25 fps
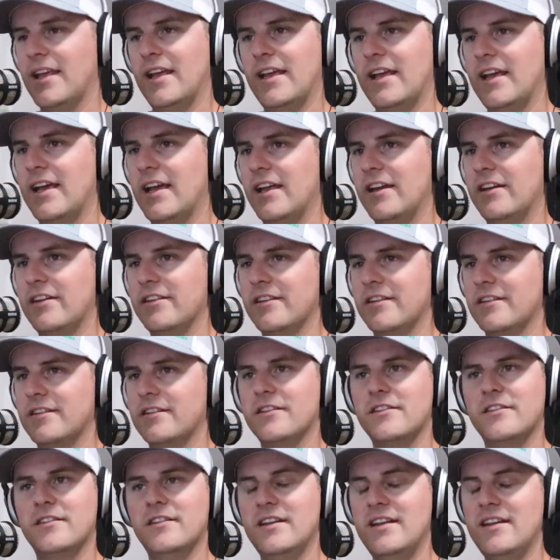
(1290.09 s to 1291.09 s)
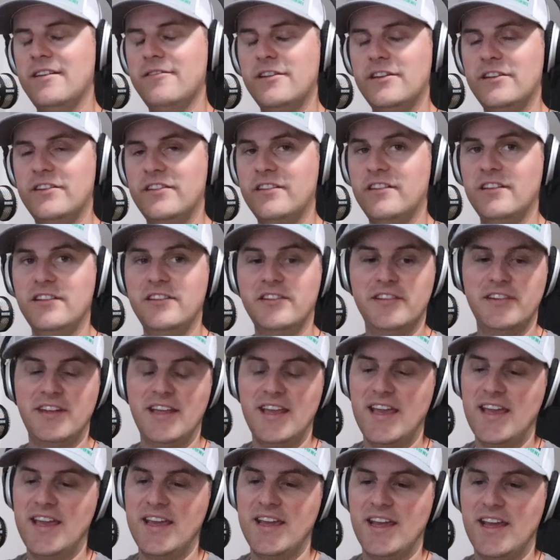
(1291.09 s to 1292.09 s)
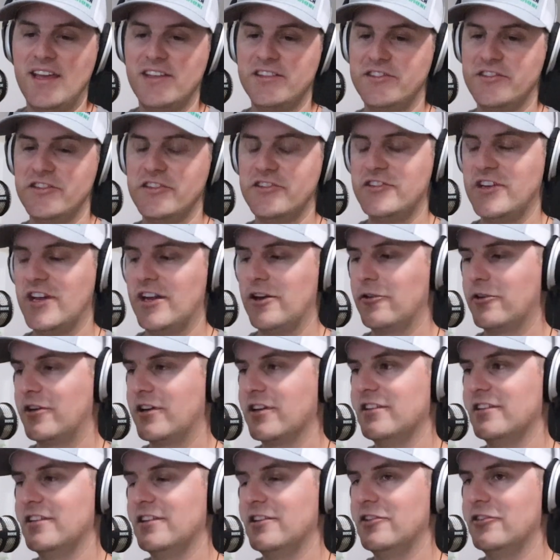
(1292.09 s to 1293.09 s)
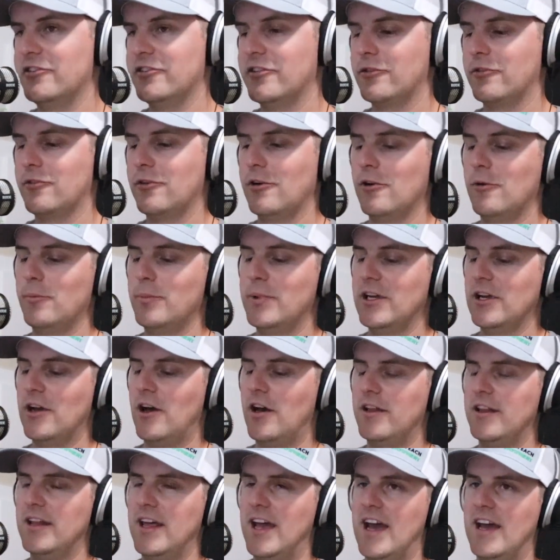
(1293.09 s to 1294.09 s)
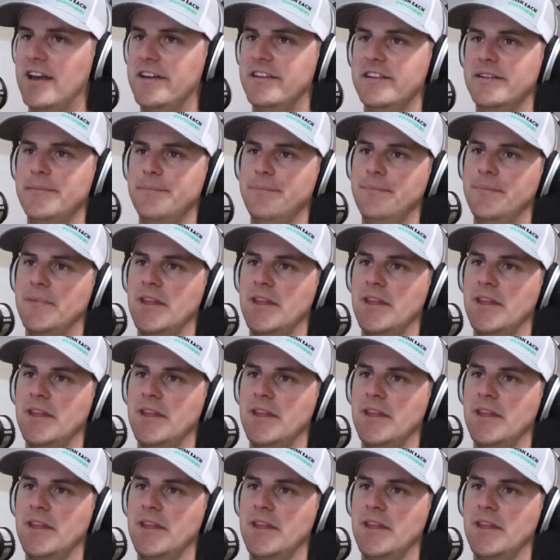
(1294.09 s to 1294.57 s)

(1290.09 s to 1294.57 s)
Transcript: And even to this day, as the channel continues to grow beyond that,